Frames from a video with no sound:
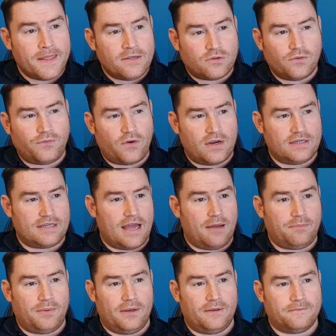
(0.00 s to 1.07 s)
So, for
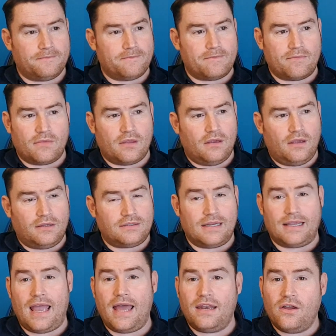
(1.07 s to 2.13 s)
example, it's
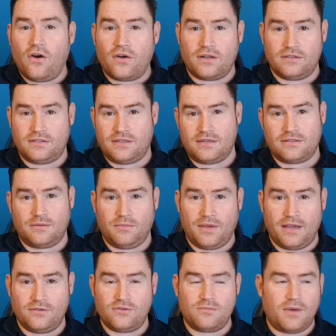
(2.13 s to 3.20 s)
like any auditing system,
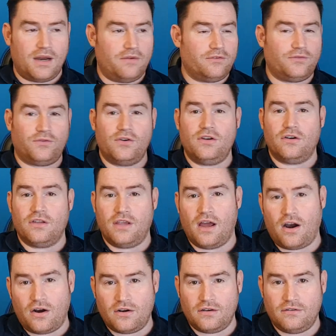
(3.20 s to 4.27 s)
guy. It doesn't matter if it's for your
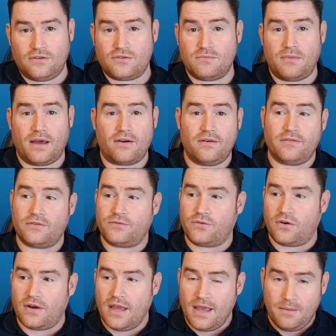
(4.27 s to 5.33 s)
garden. Doesn't matter if it's
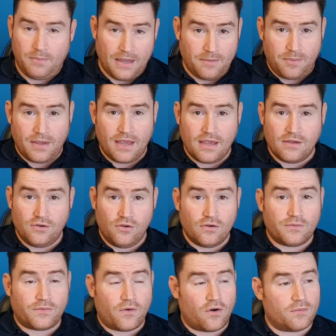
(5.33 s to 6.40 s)
for PP and
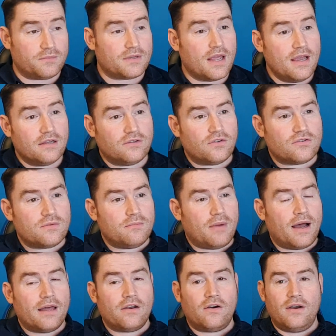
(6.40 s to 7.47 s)
uniforms. Doesn't
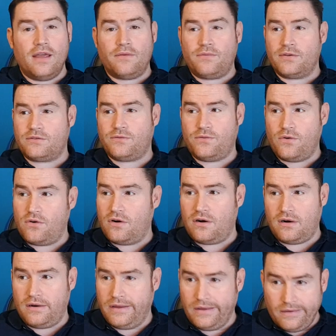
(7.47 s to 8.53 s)
matter if it's
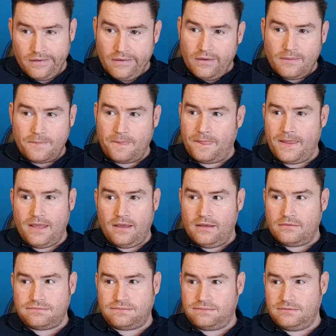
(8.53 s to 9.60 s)
for,
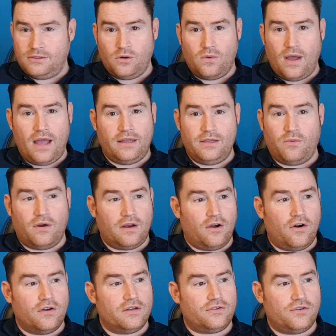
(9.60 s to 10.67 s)
if, eh, you know, you want
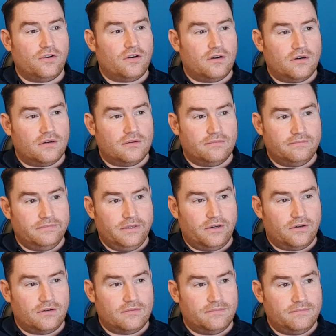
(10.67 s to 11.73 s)
to audit your
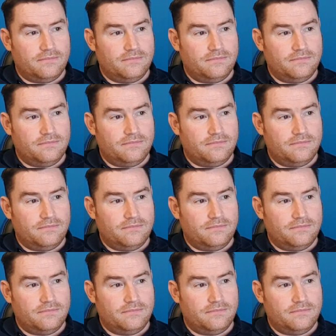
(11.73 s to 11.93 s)
your